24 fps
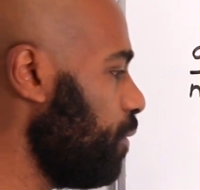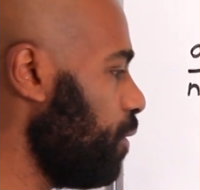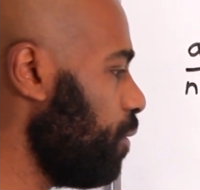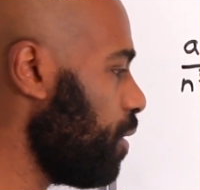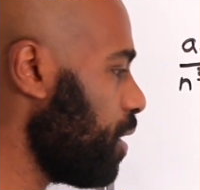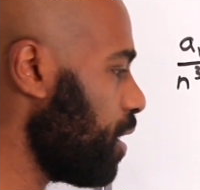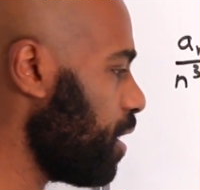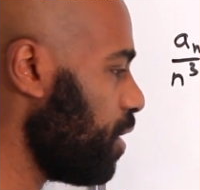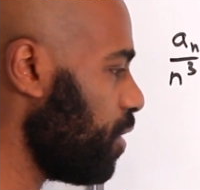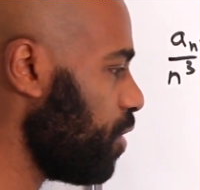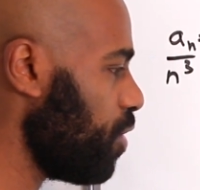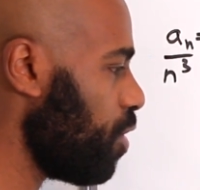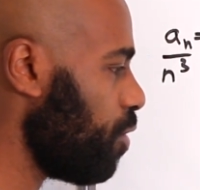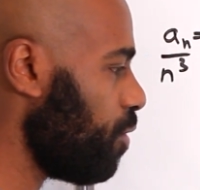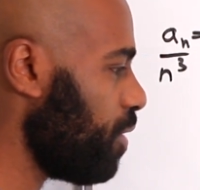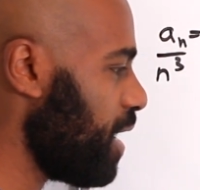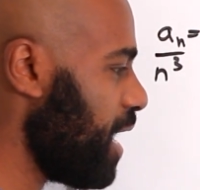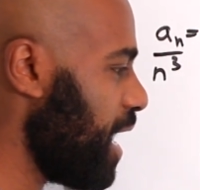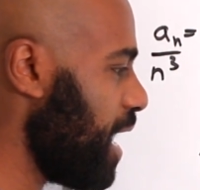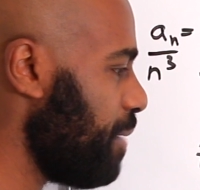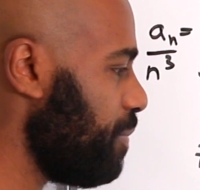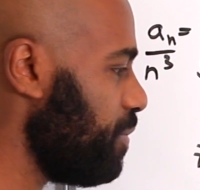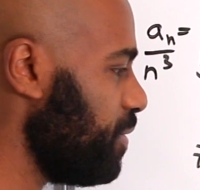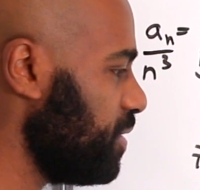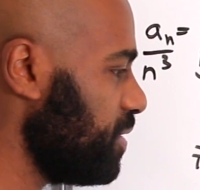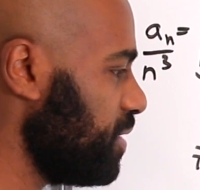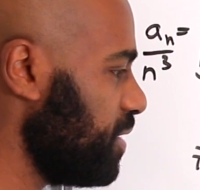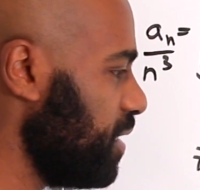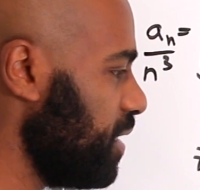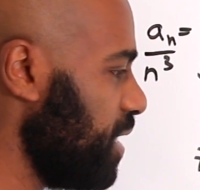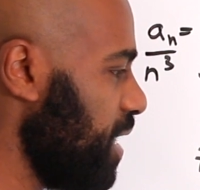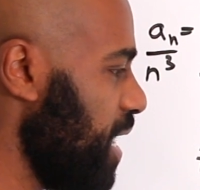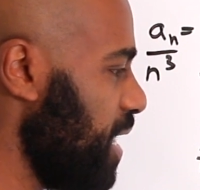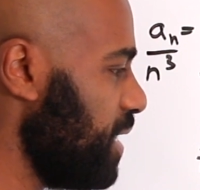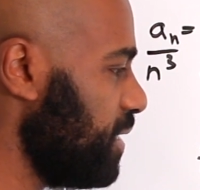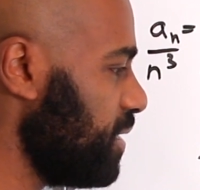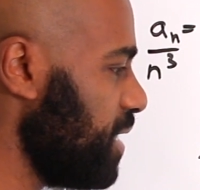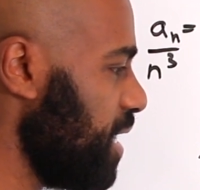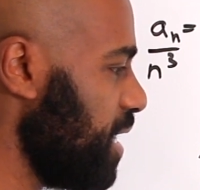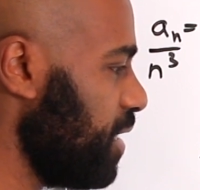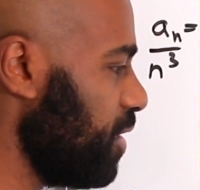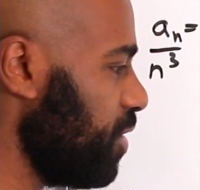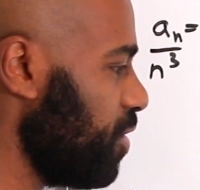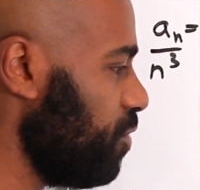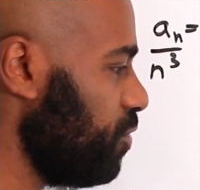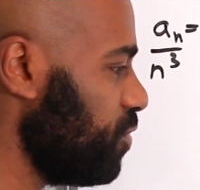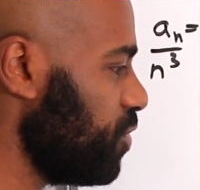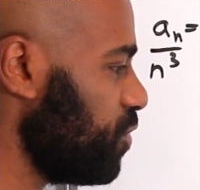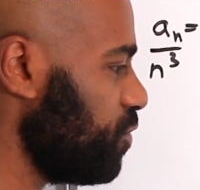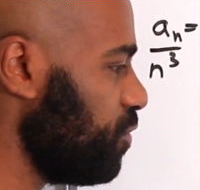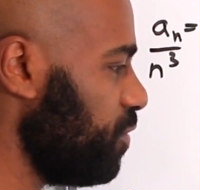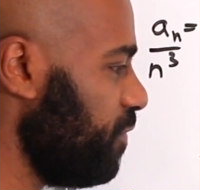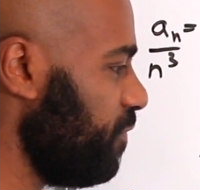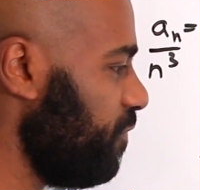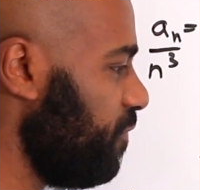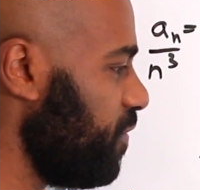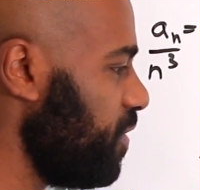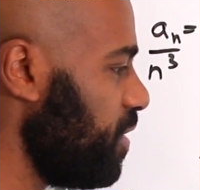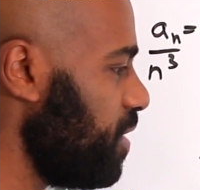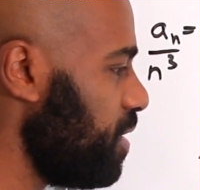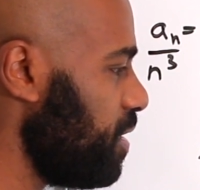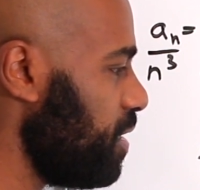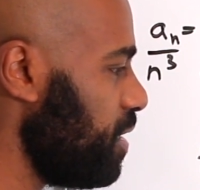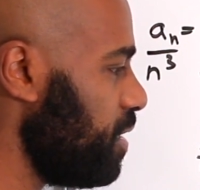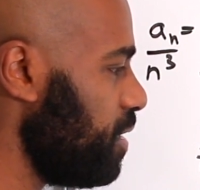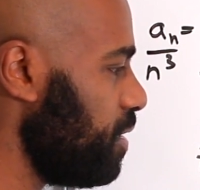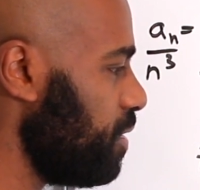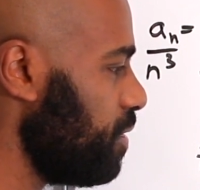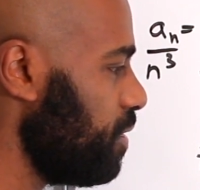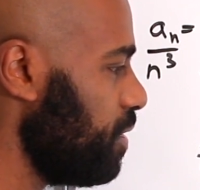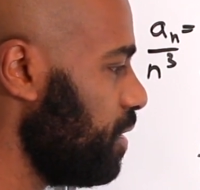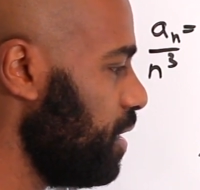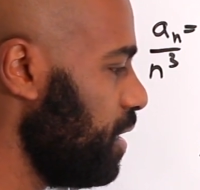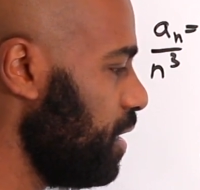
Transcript: We want to know what happens as n goes to infinity.